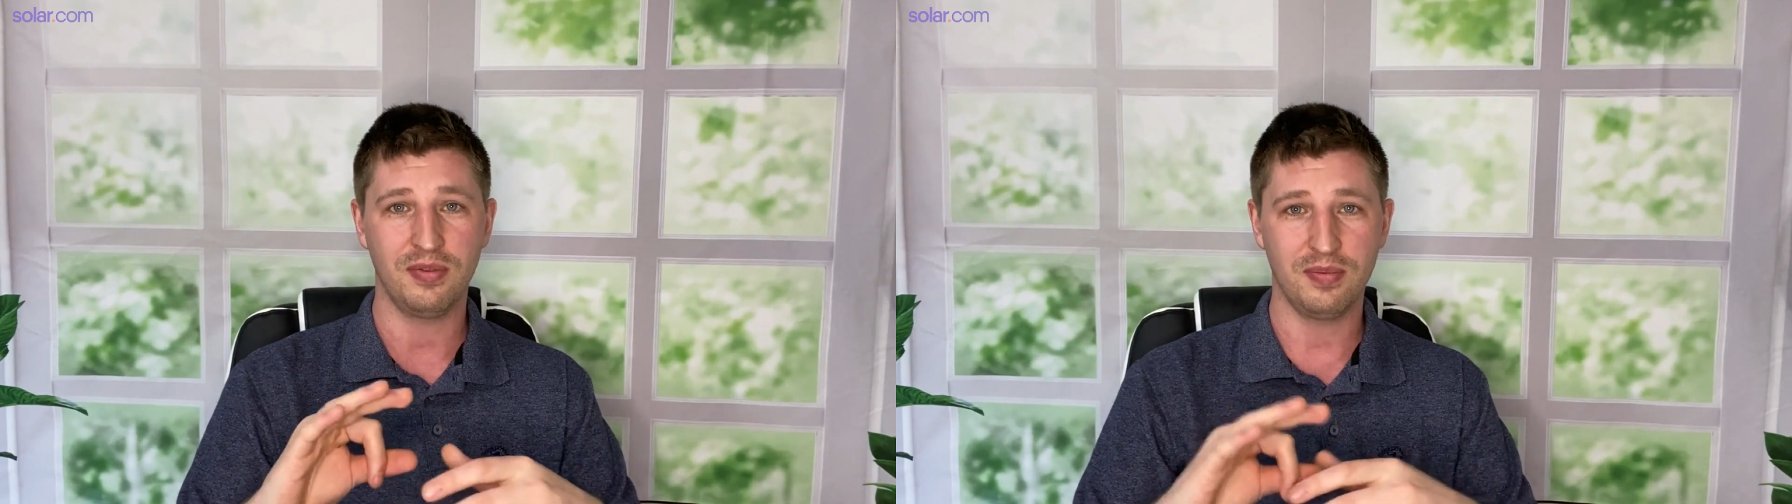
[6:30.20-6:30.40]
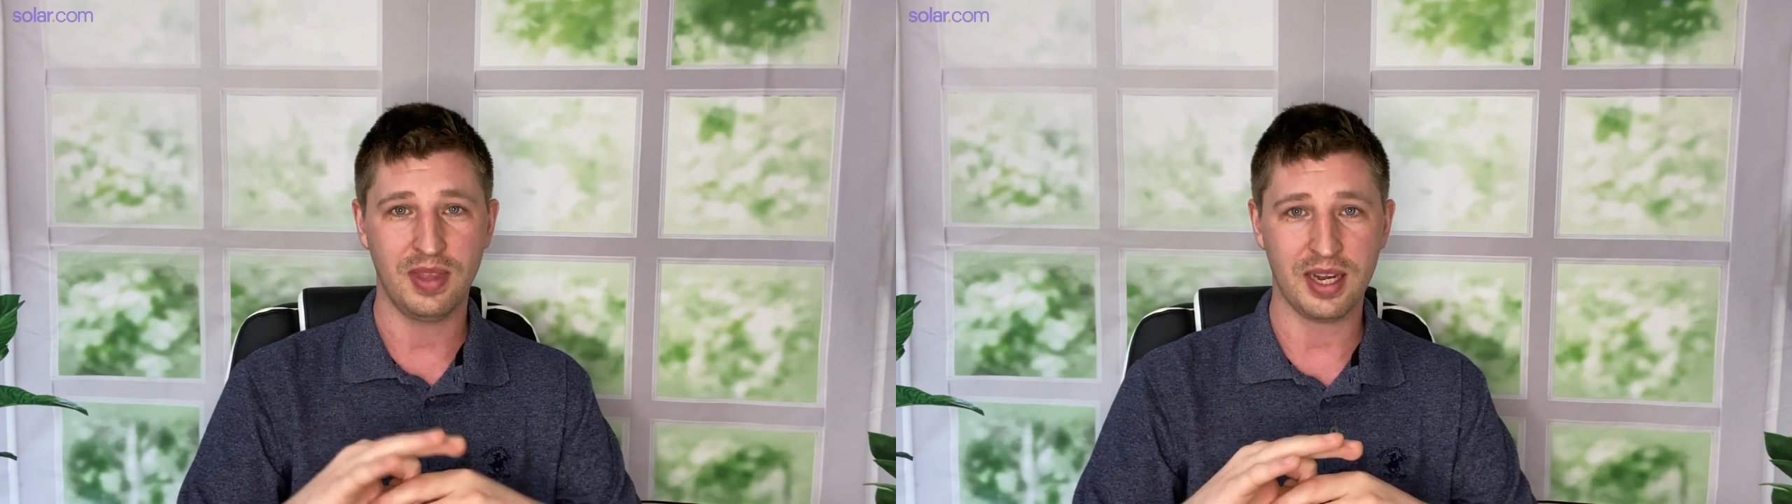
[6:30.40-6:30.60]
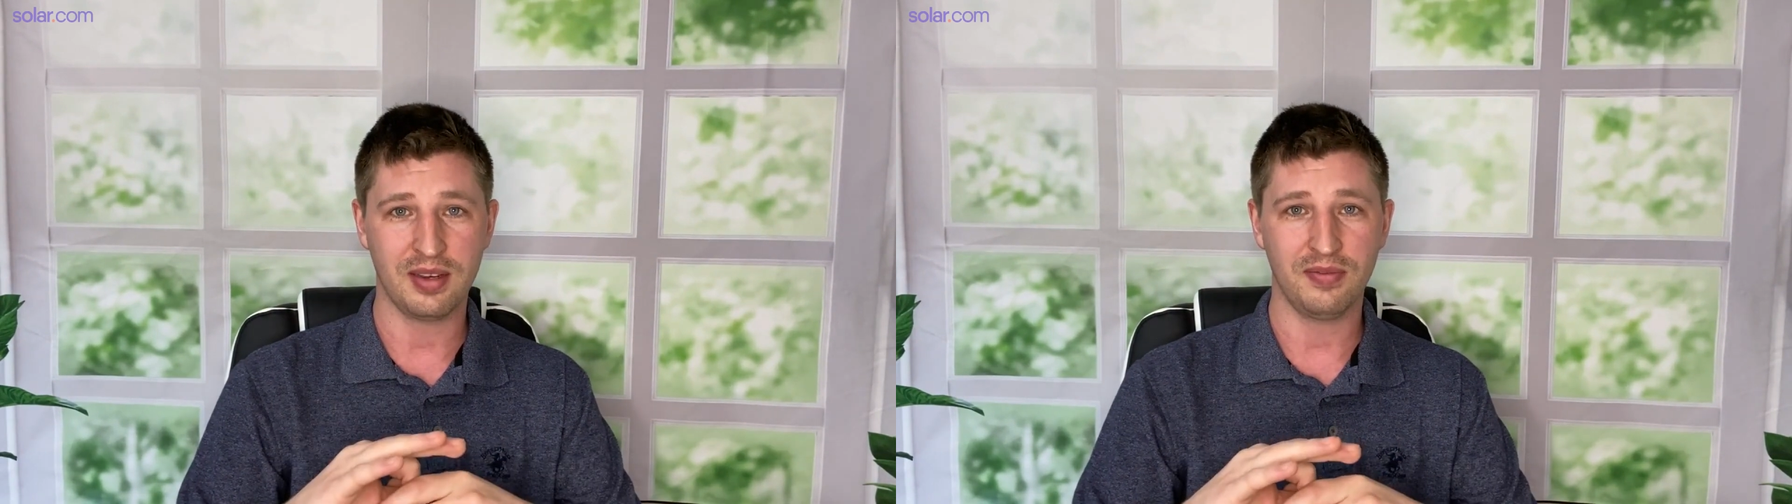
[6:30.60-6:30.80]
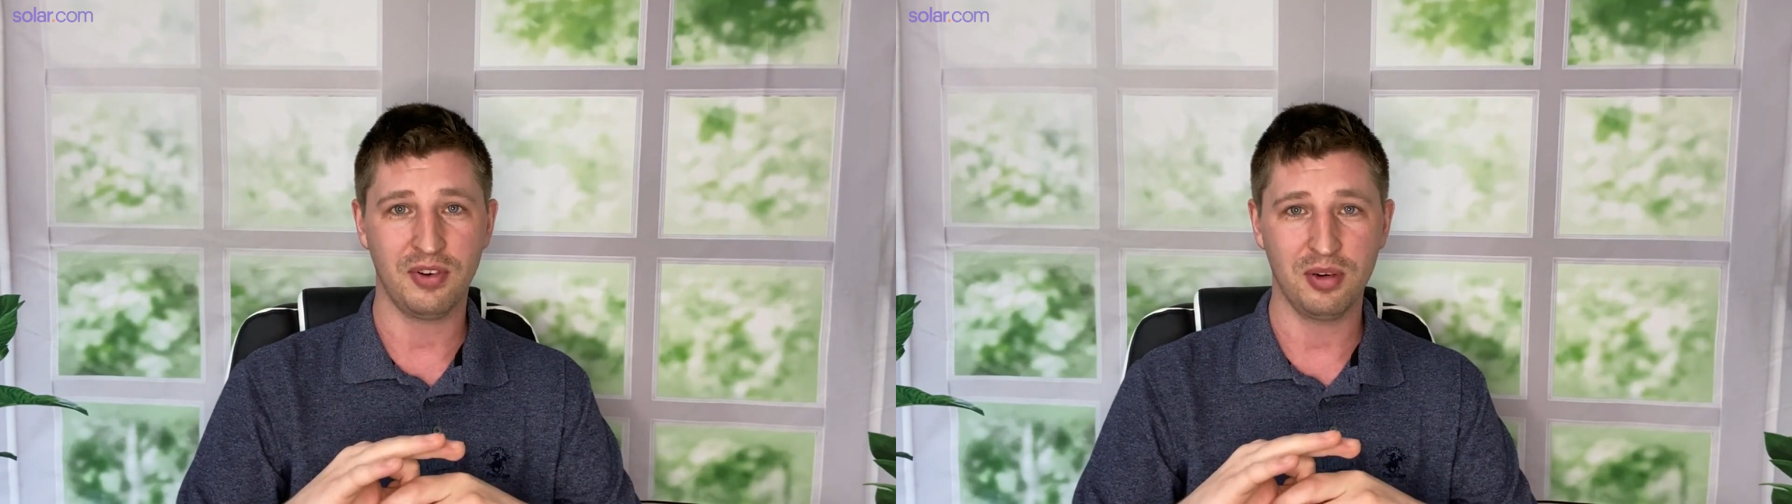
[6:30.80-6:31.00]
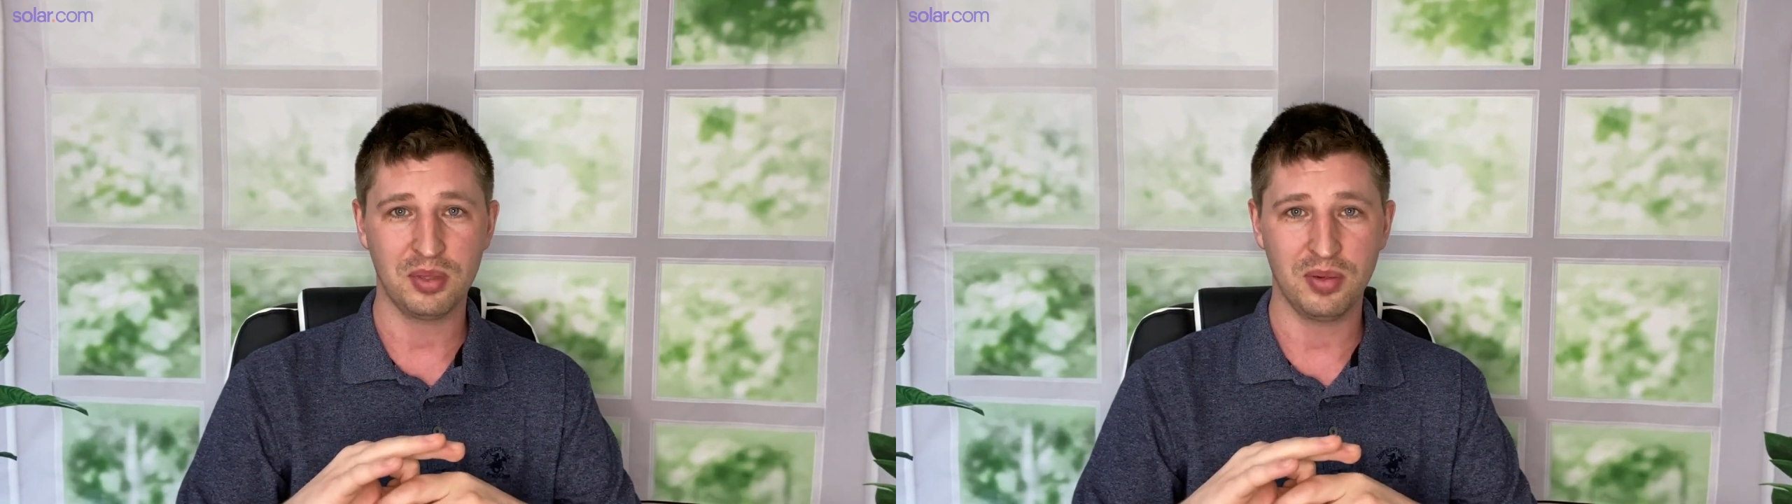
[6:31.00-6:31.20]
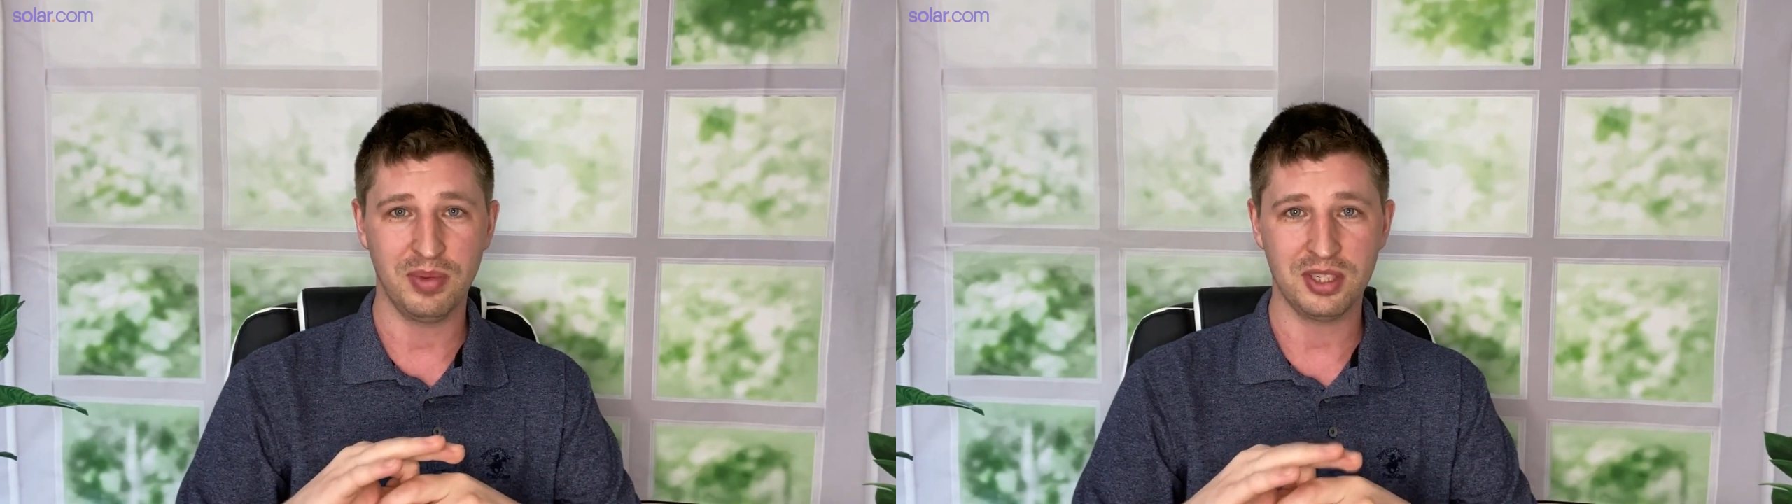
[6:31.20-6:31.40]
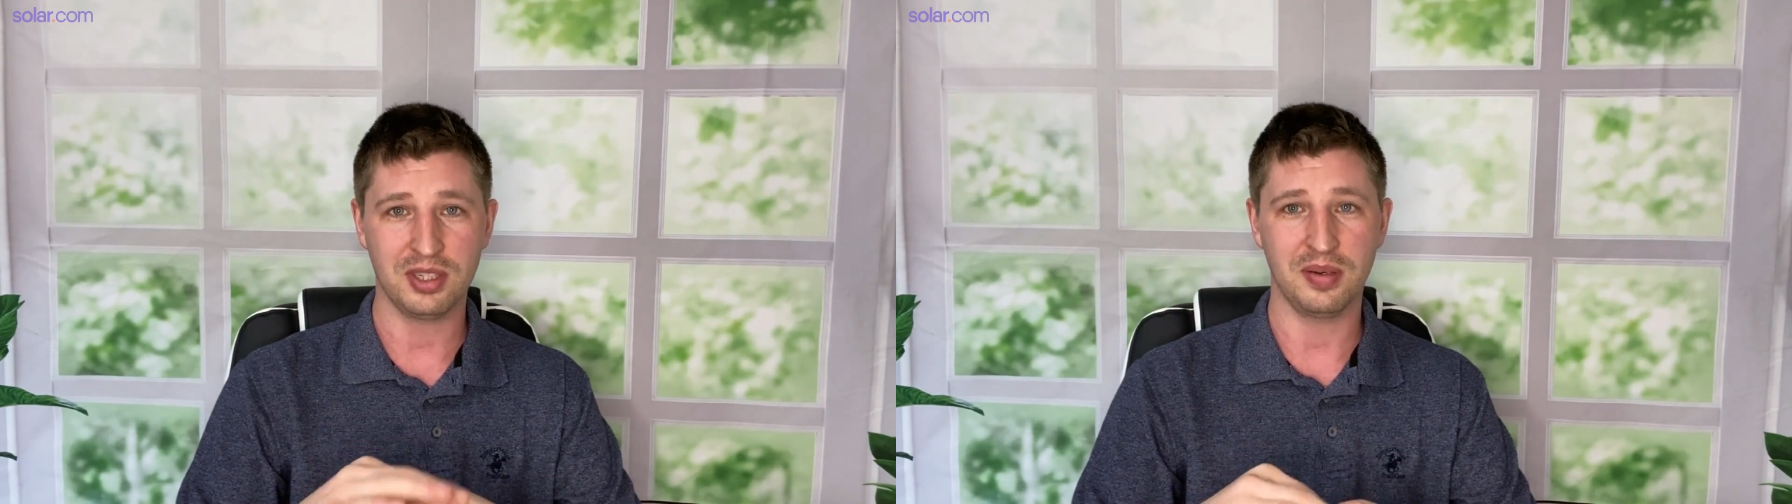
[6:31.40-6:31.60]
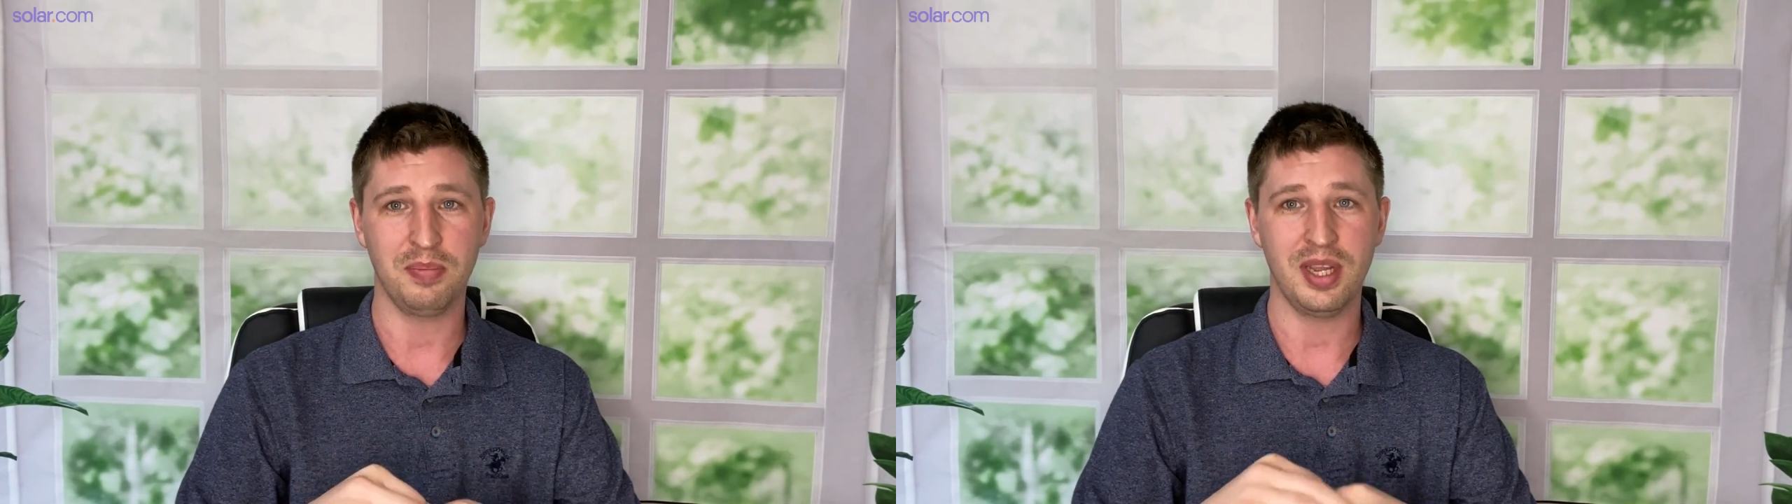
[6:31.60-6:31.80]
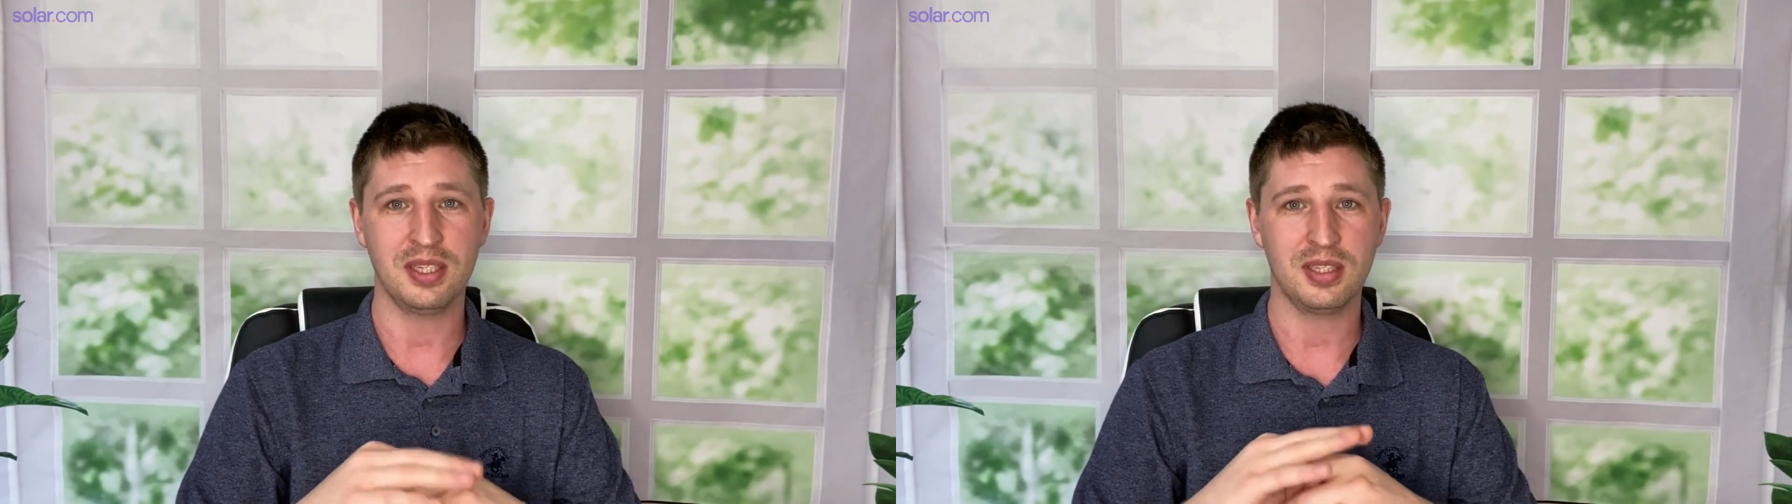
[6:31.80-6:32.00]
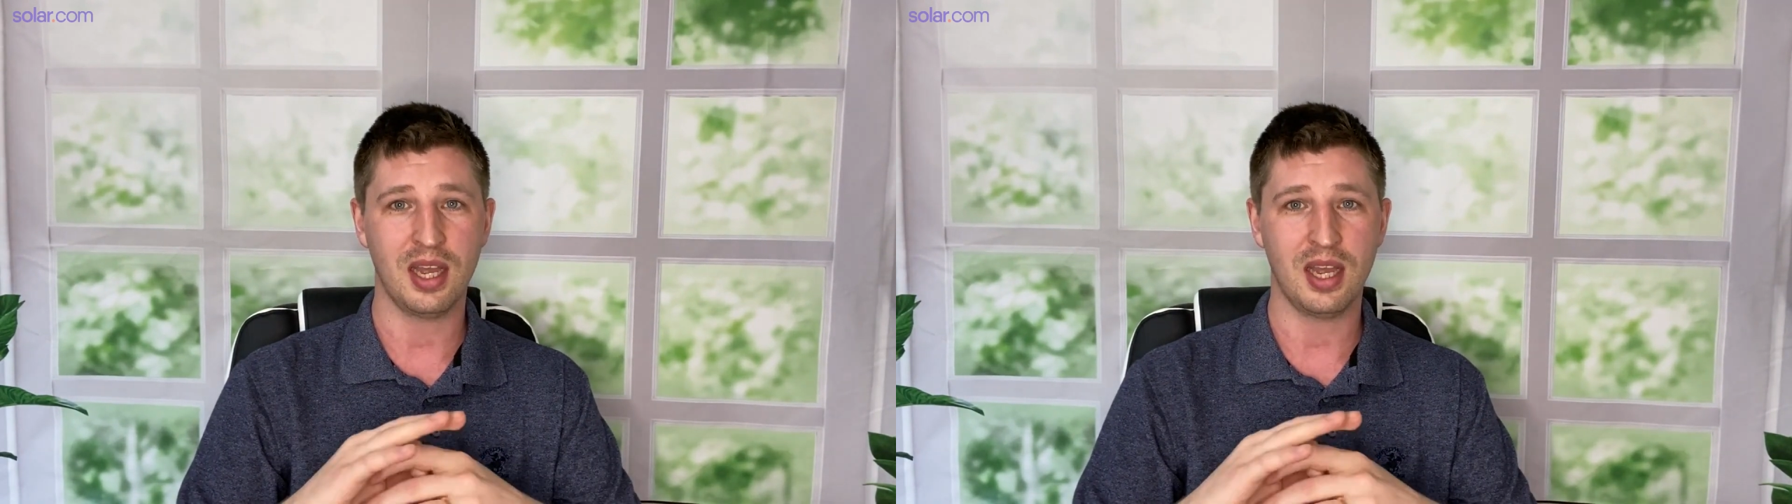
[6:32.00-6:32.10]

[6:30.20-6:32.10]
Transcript: that confirm submission based